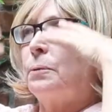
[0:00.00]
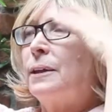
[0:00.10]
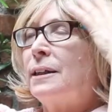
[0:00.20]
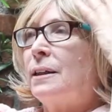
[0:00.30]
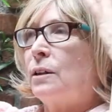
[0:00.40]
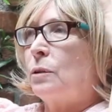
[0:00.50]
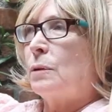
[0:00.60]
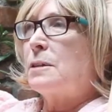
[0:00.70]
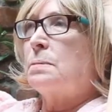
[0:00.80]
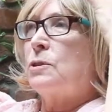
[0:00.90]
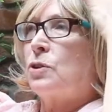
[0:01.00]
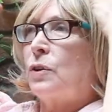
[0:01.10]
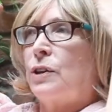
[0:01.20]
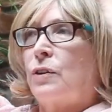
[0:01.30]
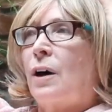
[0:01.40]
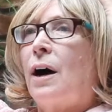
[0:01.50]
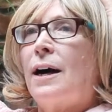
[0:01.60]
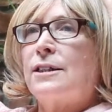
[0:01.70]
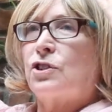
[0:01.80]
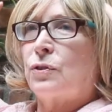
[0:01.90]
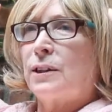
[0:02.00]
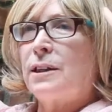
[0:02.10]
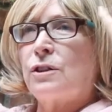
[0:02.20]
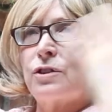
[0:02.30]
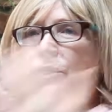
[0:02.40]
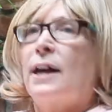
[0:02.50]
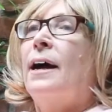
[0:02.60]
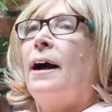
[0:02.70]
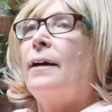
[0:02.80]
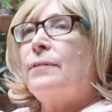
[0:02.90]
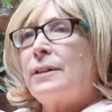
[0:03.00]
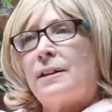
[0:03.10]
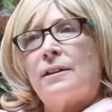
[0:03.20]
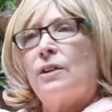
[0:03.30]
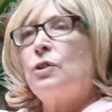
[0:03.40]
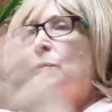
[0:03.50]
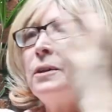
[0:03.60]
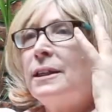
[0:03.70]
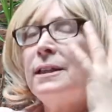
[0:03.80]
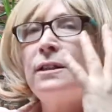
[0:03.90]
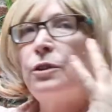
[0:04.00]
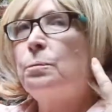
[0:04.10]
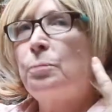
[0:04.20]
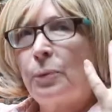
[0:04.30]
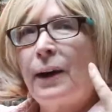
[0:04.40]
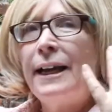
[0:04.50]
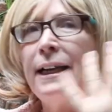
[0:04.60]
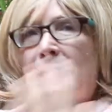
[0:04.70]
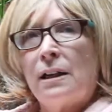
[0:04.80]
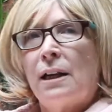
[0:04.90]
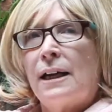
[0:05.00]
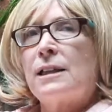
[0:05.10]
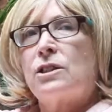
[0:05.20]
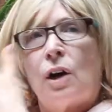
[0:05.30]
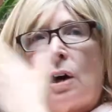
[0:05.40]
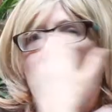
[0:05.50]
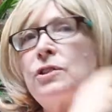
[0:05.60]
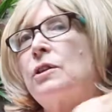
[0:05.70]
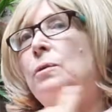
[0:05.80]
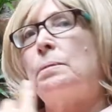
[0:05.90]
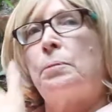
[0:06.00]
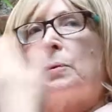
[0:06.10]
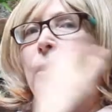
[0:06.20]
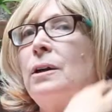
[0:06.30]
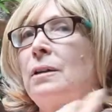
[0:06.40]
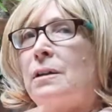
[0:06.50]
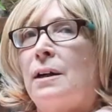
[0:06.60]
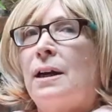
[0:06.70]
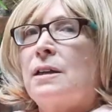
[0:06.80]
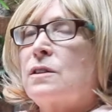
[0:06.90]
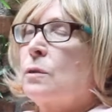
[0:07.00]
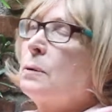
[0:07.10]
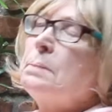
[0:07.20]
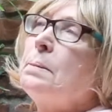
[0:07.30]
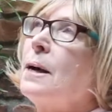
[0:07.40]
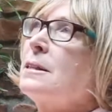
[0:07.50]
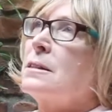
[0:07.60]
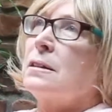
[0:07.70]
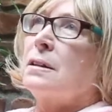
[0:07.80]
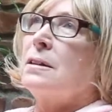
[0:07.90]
breathing, your respiratory, your eyes, your ears, everything that you need, your brain. It's all so important. So we must